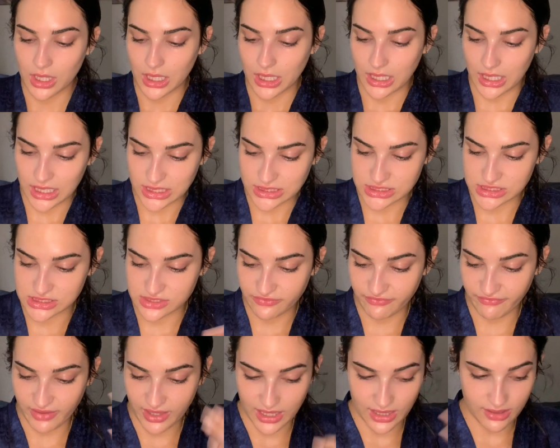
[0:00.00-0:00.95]
And I just
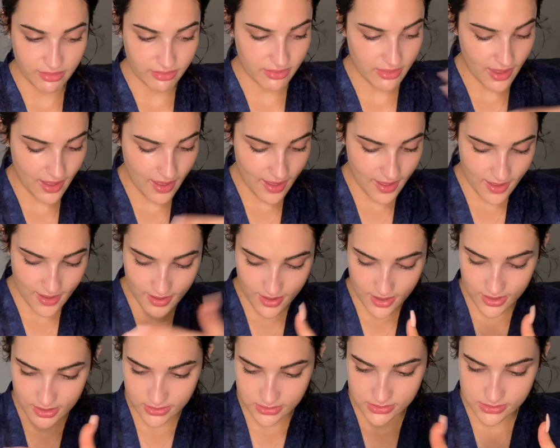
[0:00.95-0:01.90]
fan
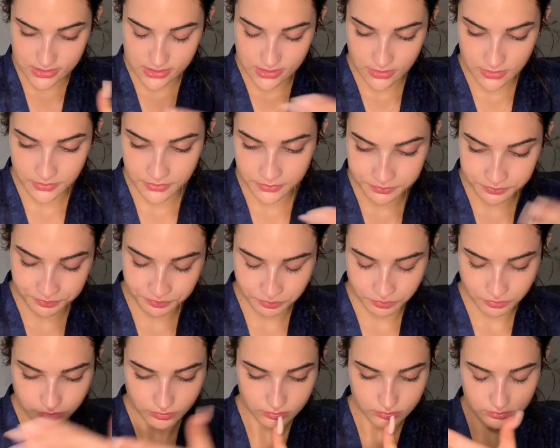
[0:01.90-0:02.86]
that.
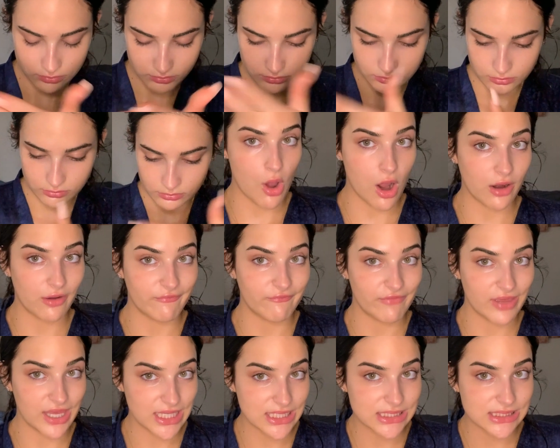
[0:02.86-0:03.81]
Our
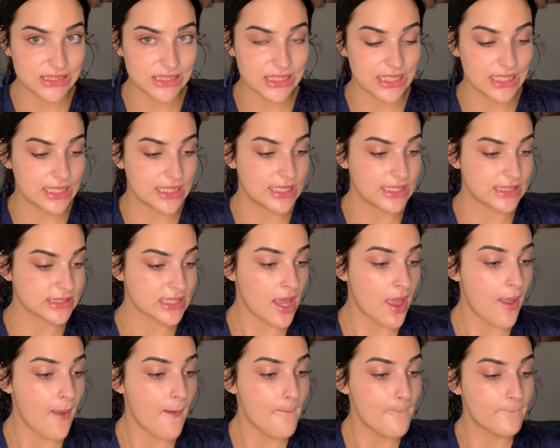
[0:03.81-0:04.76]
face is
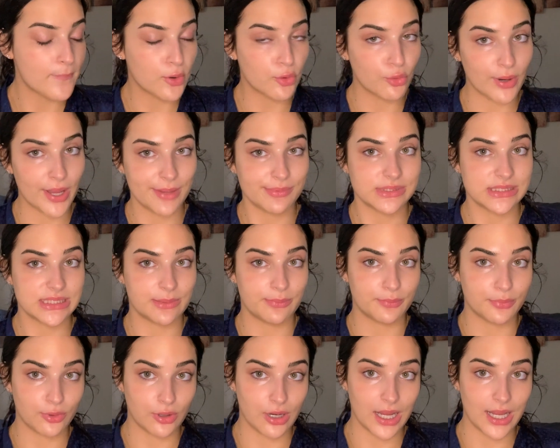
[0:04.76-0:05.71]
prepped
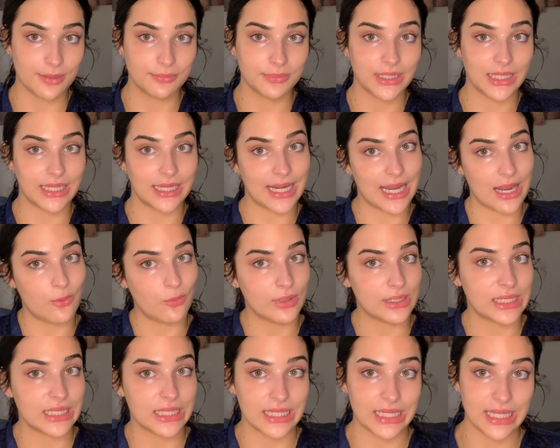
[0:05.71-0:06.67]
and primed, and now
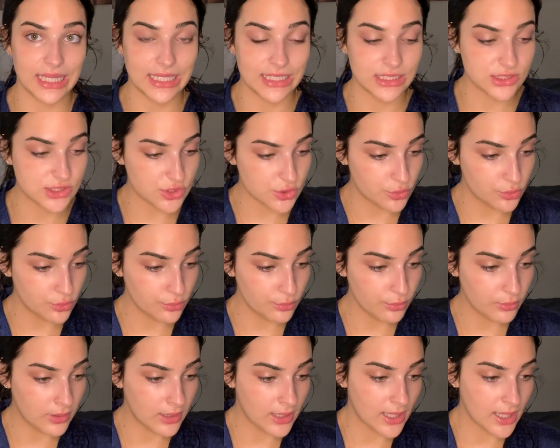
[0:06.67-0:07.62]
we can get
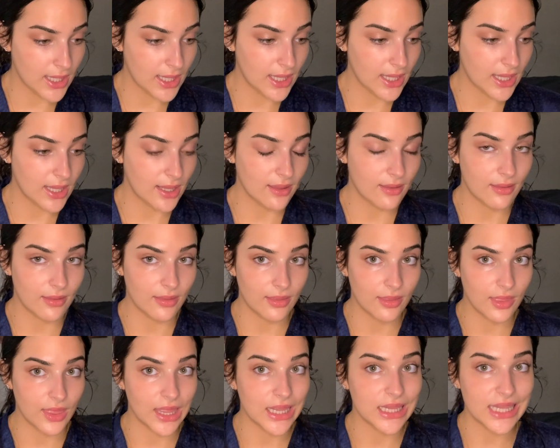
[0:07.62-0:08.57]
into
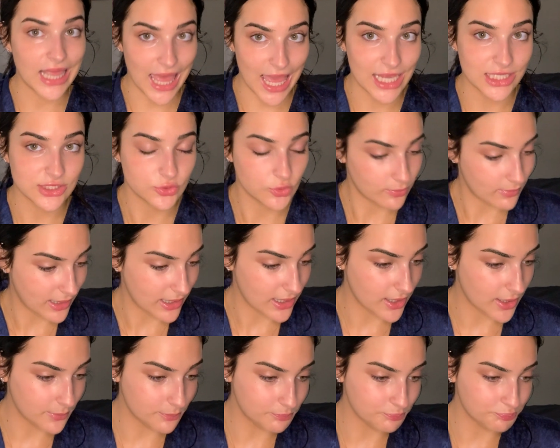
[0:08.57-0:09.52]
the actual
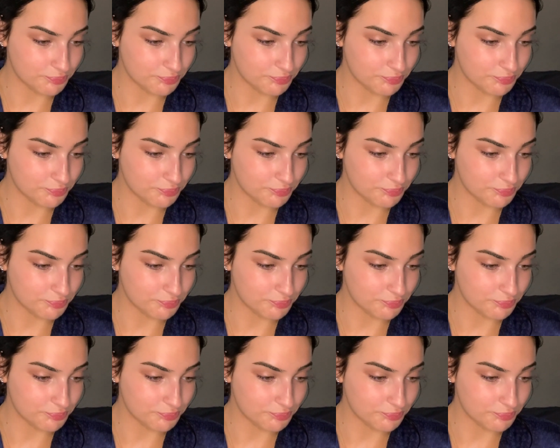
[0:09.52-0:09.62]
makeup.